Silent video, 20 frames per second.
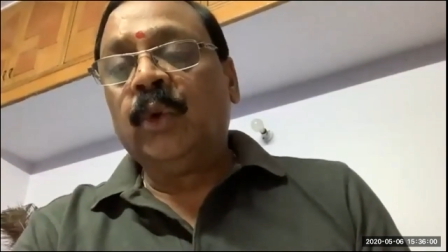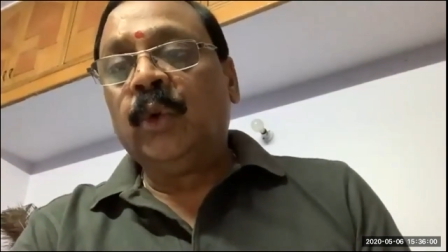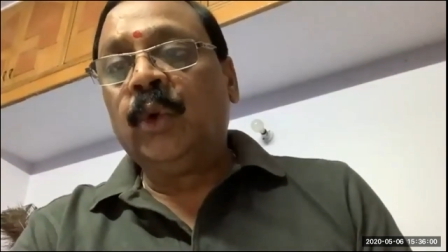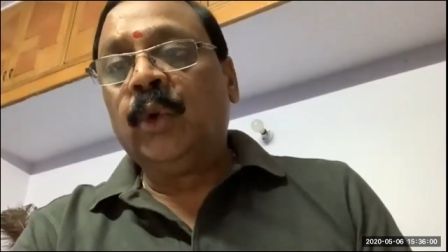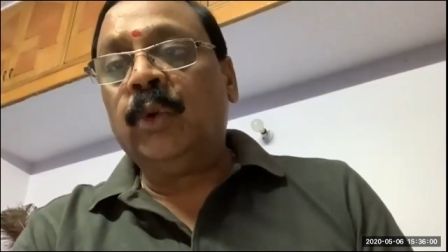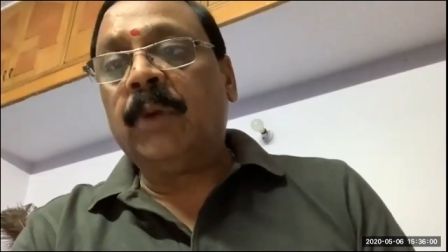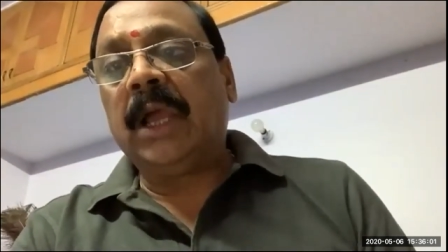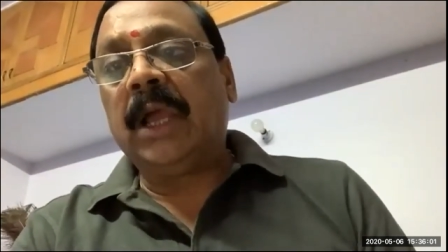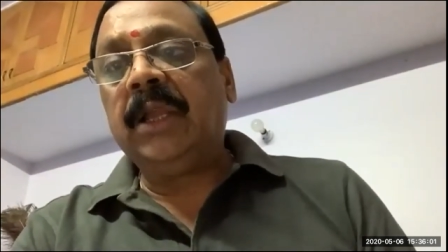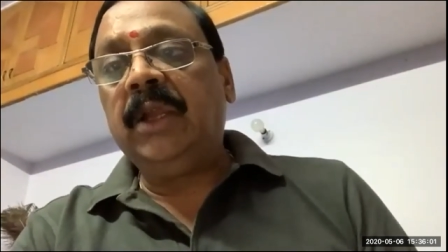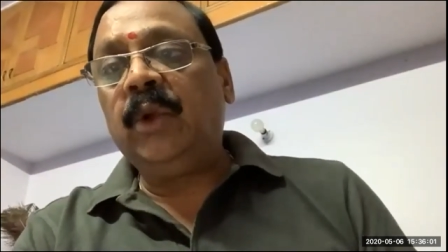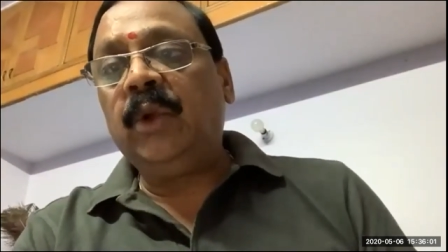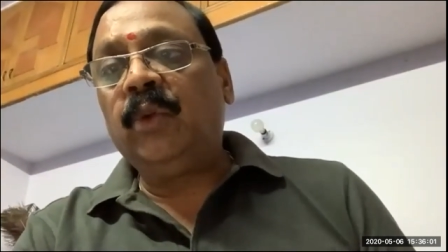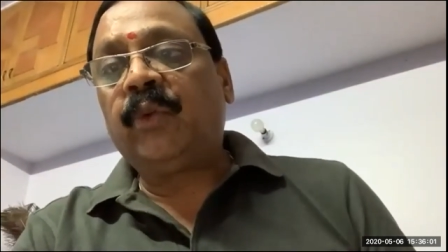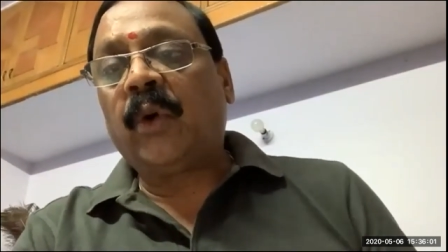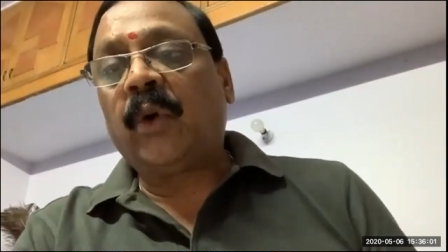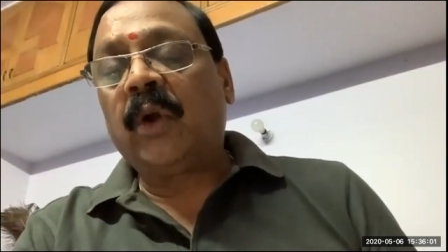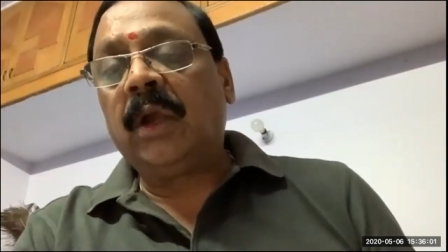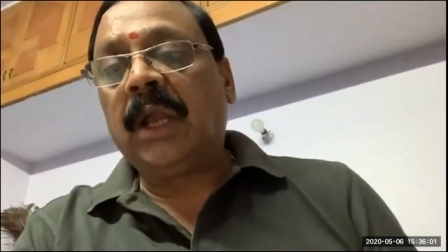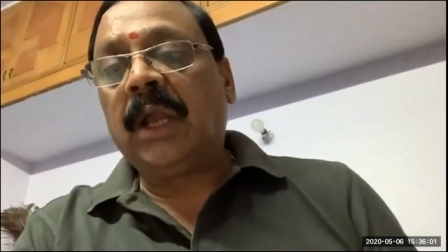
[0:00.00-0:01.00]
whom I knew
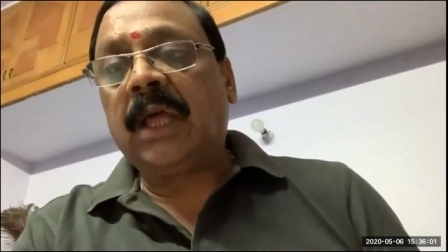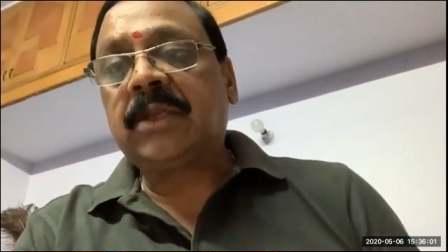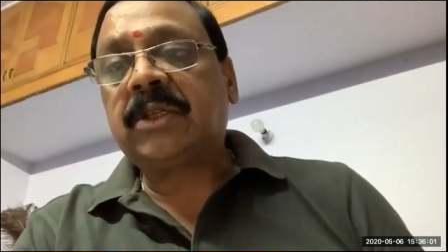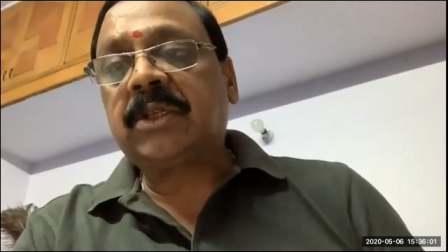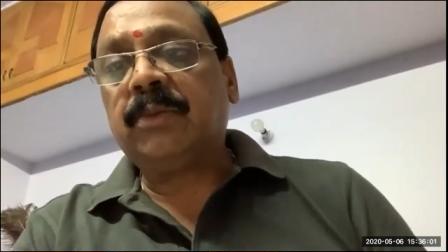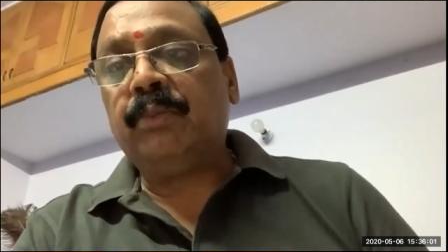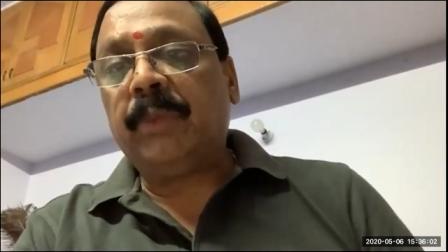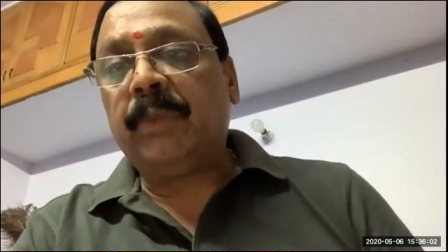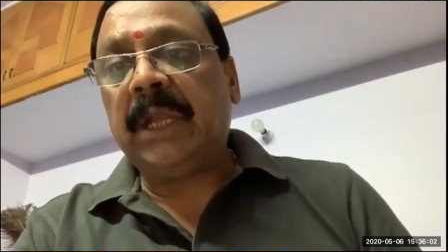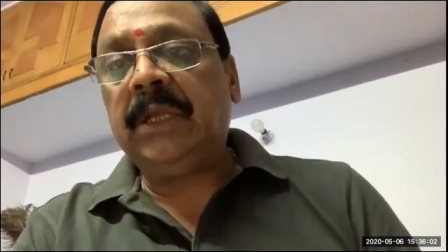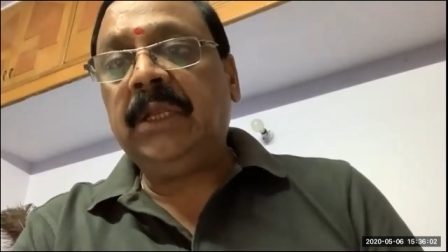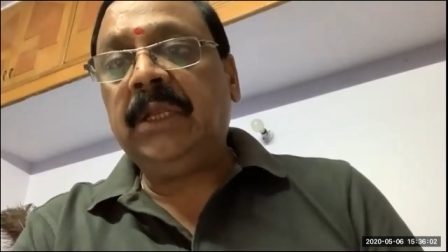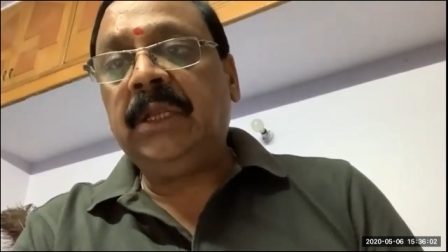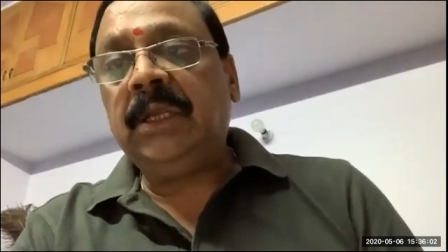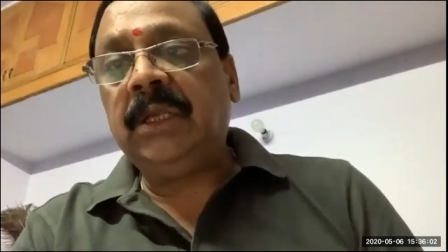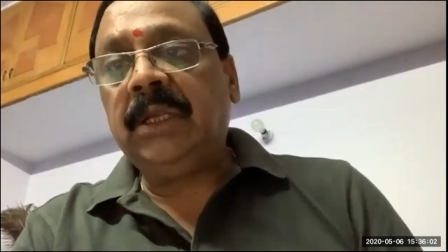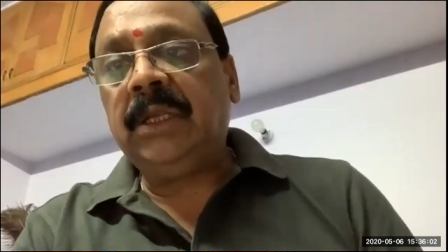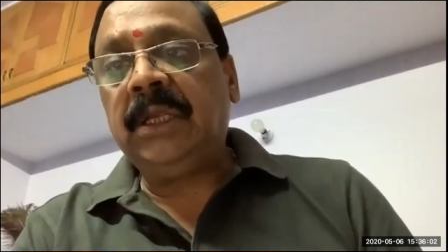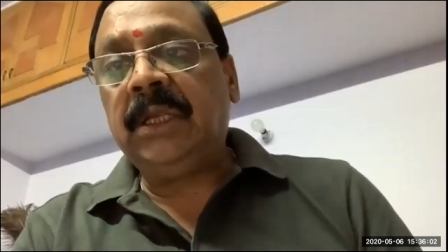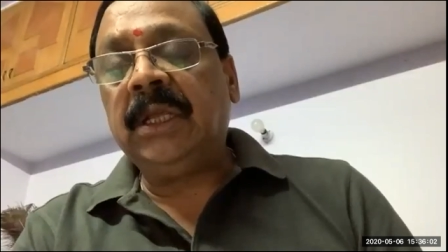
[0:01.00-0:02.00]
for last
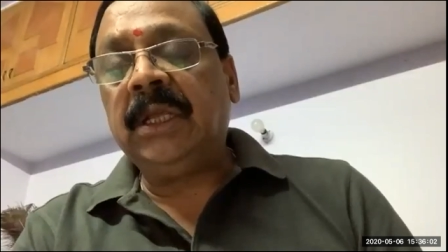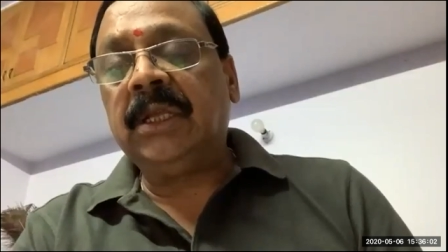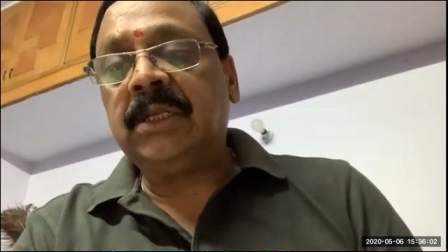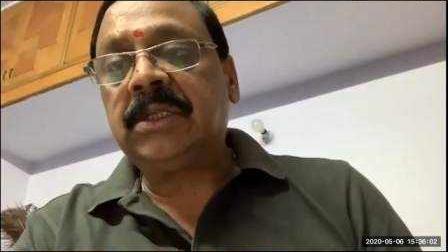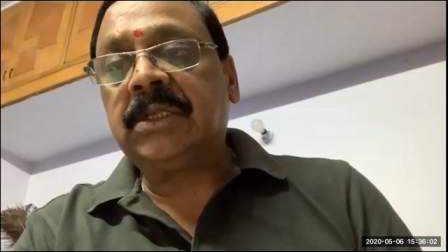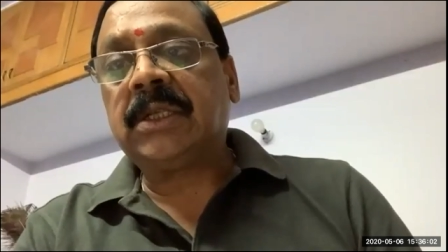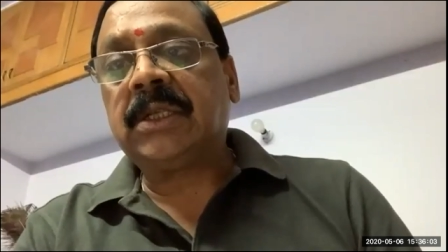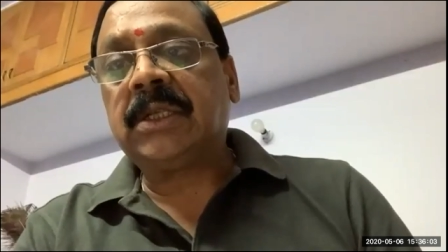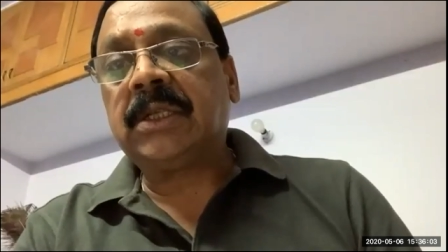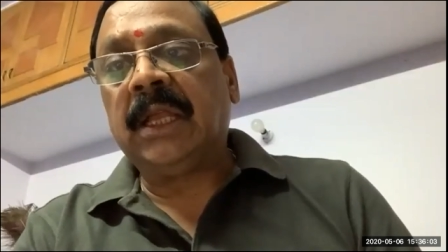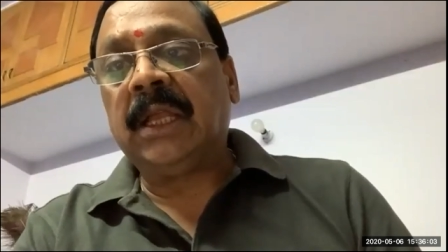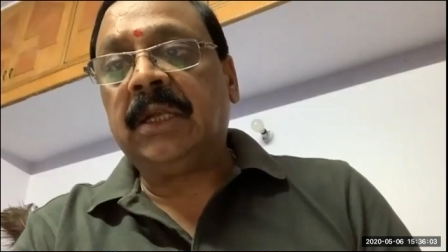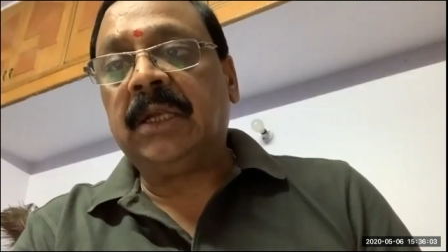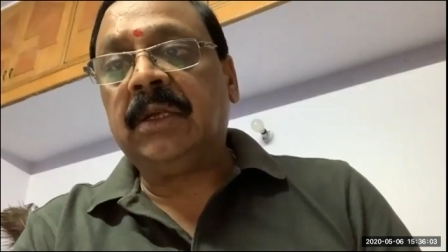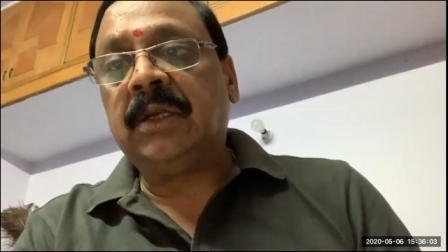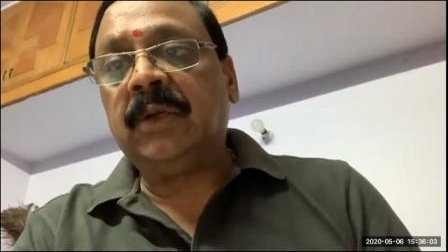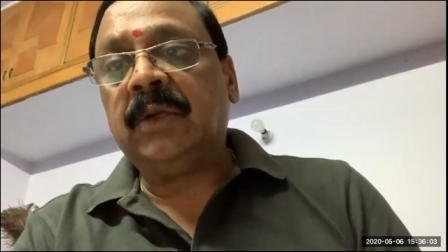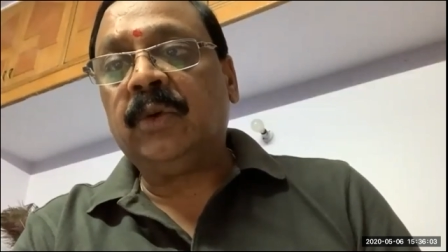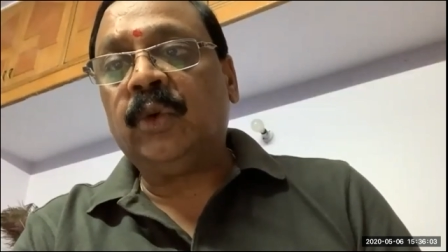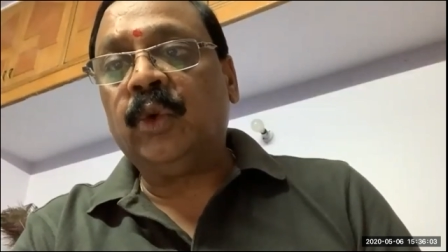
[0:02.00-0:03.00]
many years
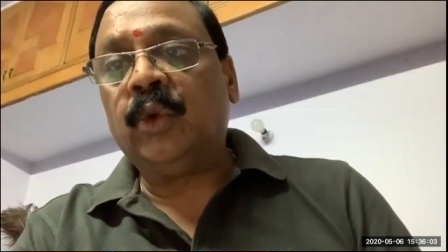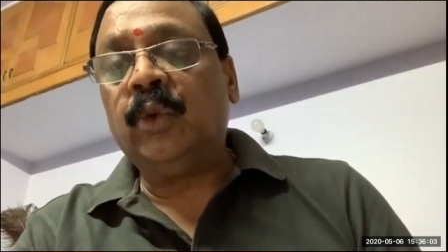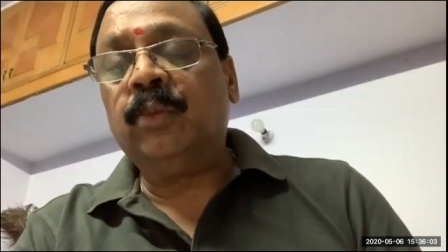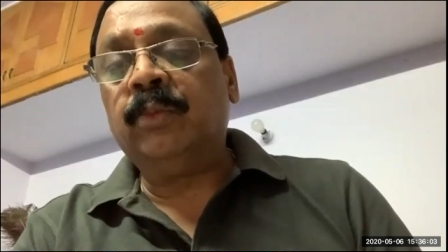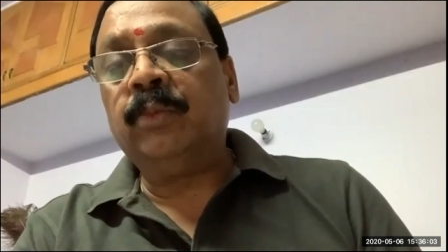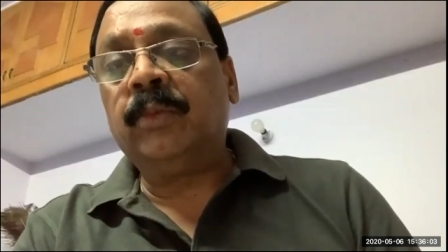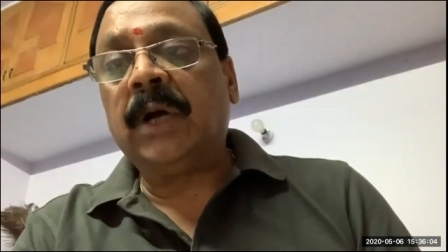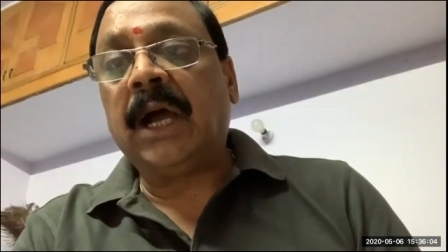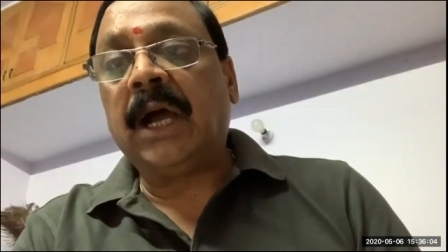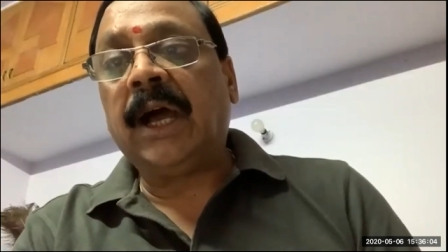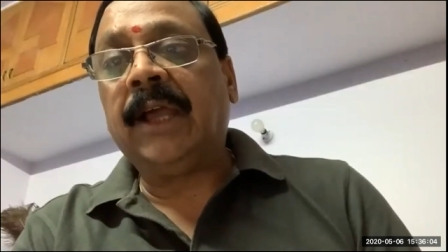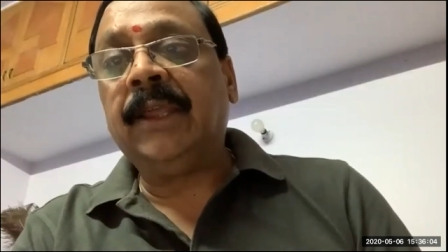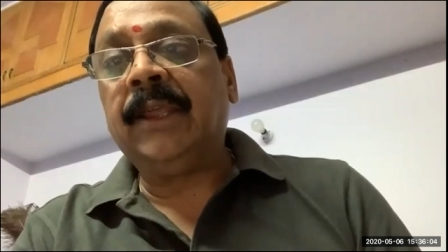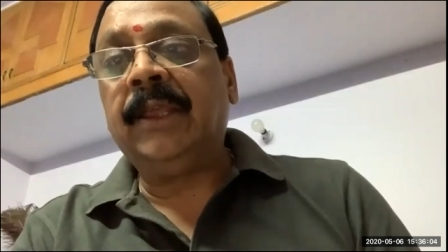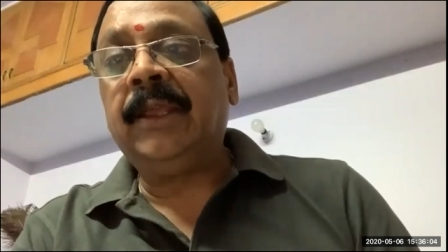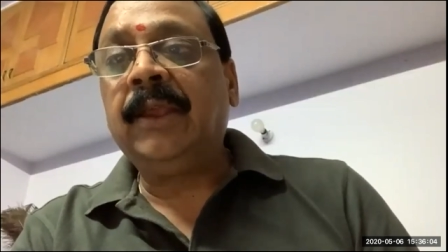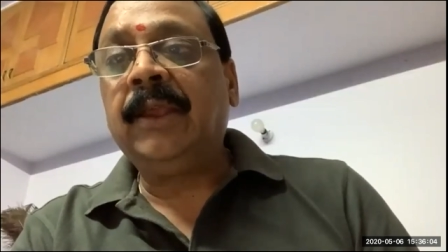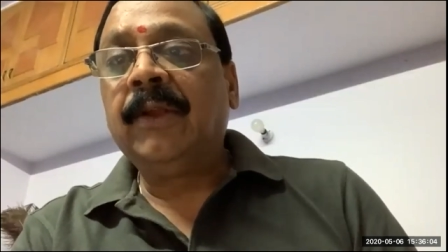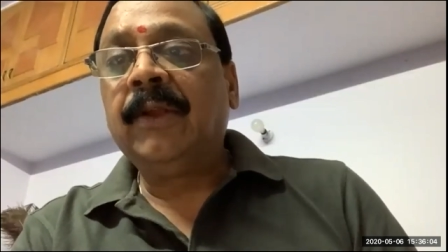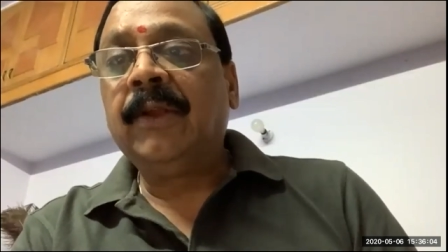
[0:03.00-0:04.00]
and whom I